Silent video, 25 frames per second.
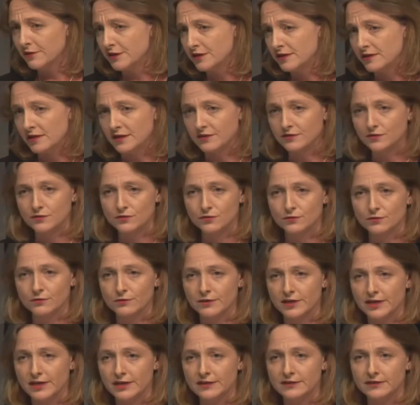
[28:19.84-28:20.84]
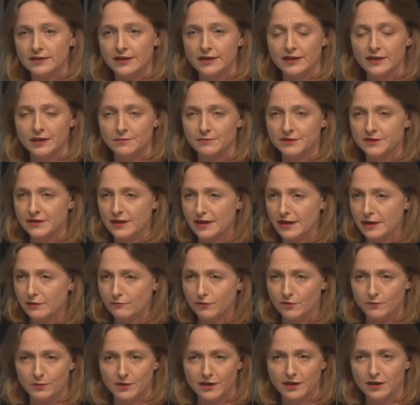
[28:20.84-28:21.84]
their stories. They keep saying,
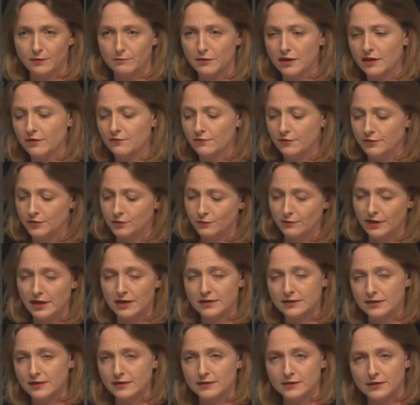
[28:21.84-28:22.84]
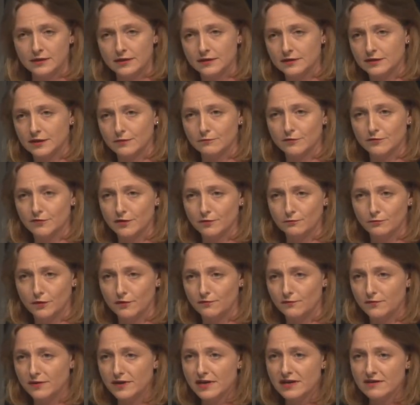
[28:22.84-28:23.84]
"We've been coming here for 26 years, some of them. We've
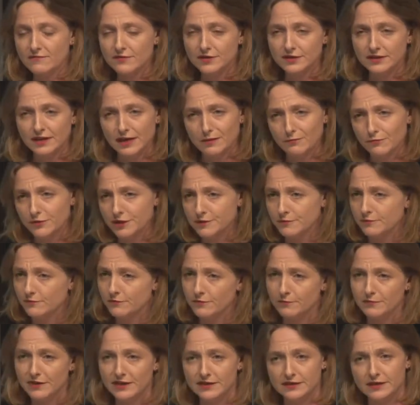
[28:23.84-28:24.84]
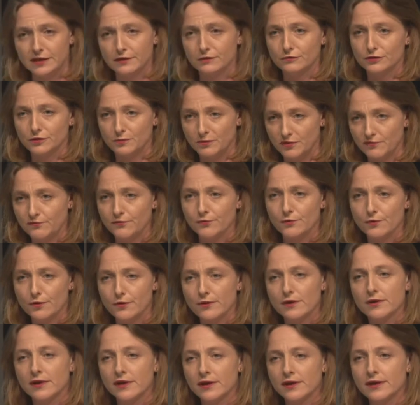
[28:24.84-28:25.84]
never seen Brisbane from these angles before."
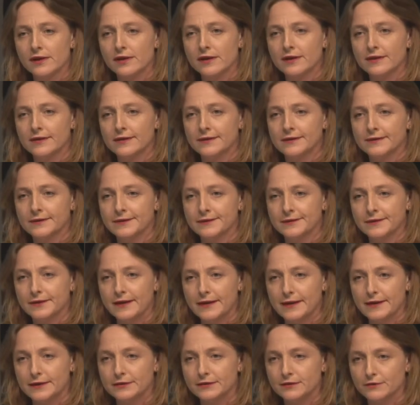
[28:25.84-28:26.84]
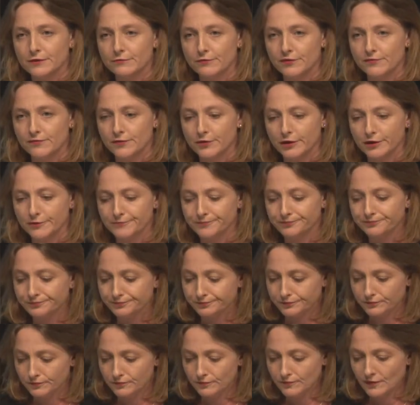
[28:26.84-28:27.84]
Okay, so we've got
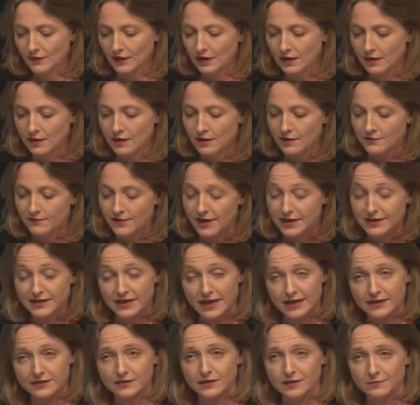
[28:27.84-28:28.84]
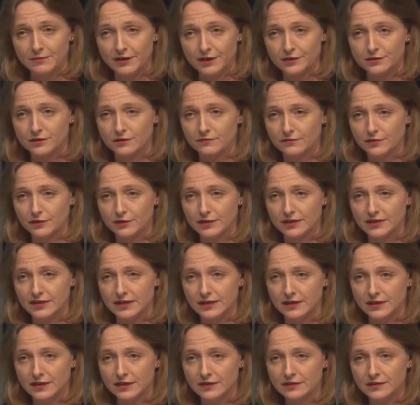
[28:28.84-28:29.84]
fantastic, passionate
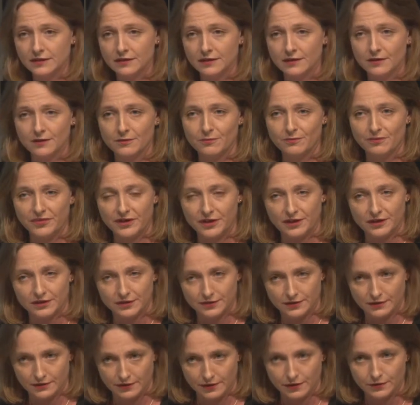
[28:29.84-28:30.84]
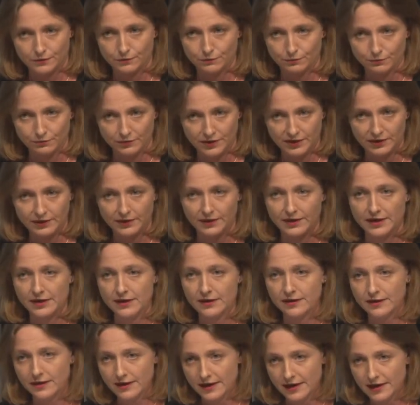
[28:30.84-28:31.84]
volunteers, but it's
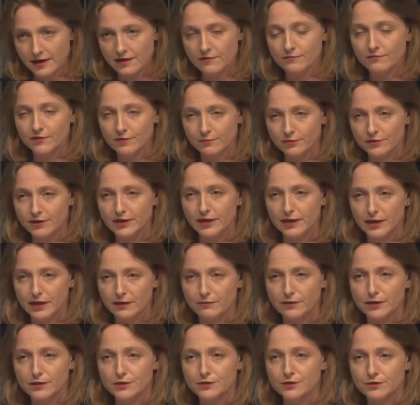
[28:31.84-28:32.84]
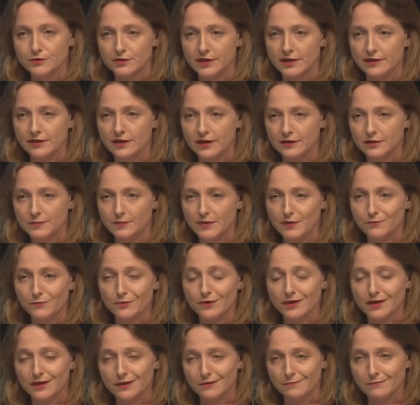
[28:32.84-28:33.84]
really everybody in our industry that's been
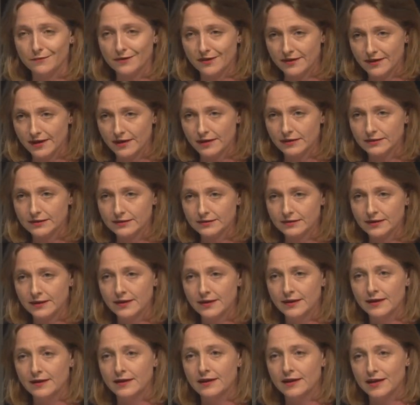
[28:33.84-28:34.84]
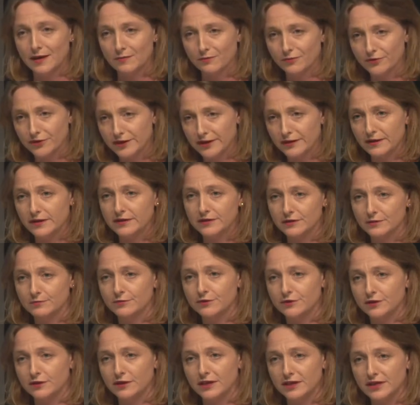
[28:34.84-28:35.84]
working with us and bringing these
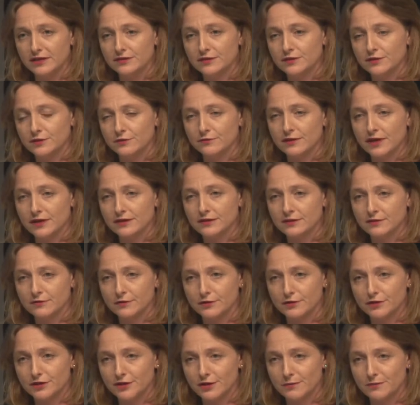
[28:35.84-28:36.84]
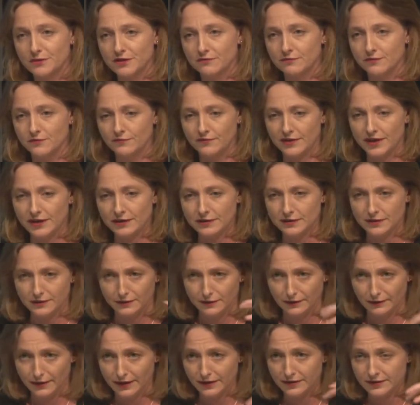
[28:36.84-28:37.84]
opportunities to us. So in terms of events and the
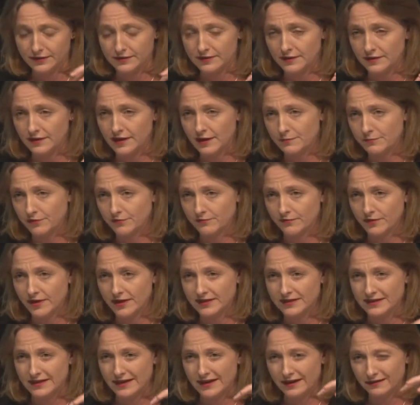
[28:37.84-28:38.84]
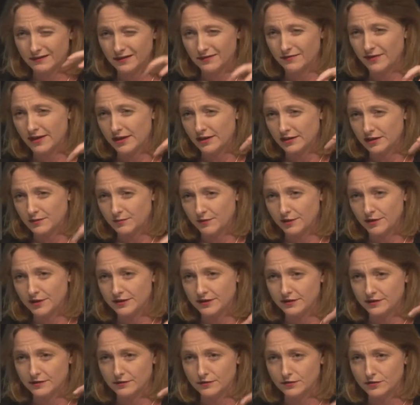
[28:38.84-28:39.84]
lenses that they provide to activate
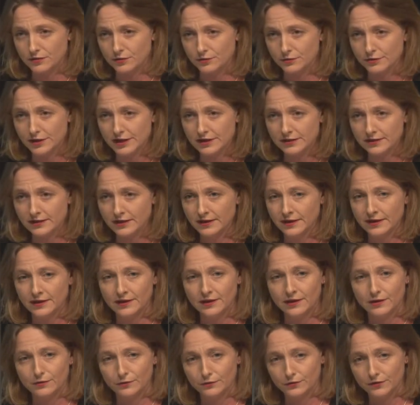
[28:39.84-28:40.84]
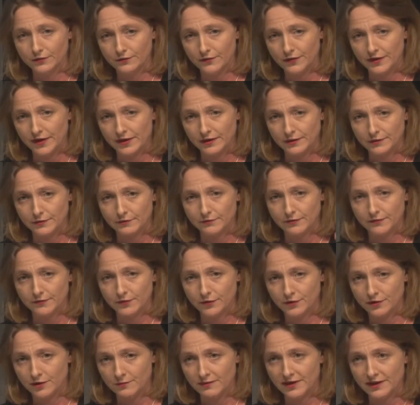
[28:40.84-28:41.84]
experiences and stories, and all of the, we've
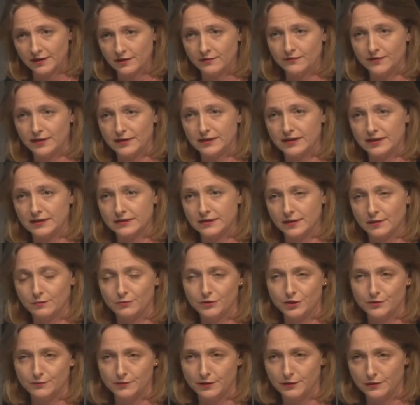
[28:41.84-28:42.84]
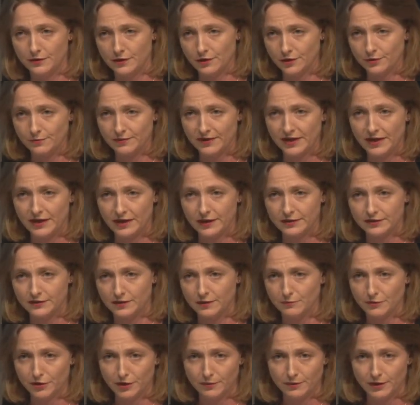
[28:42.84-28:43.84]
heard about the fantastic Brisbane Open House and
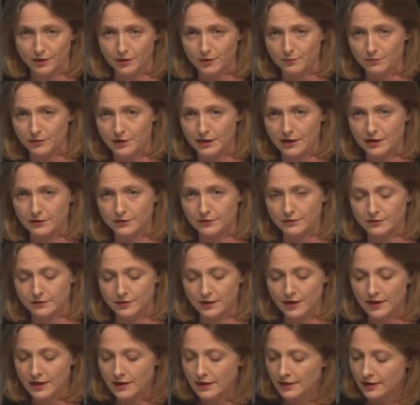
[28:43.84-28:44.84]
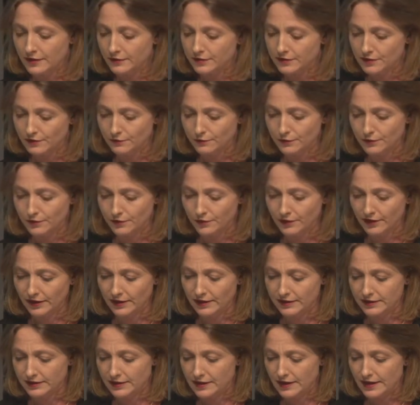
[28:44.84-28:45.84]
the Maryborough Open House and so on earlier
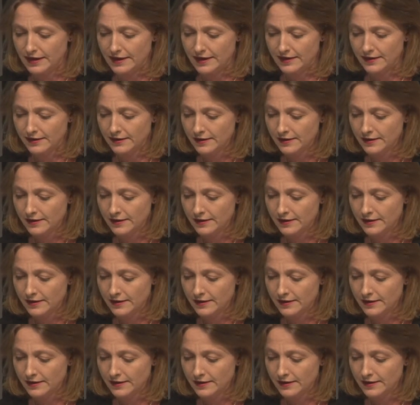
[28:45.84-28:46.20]
today,